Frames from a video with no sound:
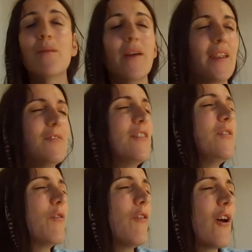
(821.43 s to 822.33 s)
Whenever
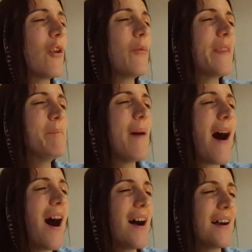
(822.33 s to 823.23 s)
you follow the
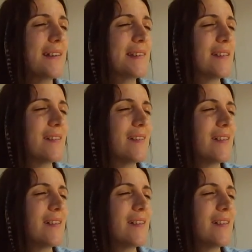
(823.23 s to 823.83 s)
past,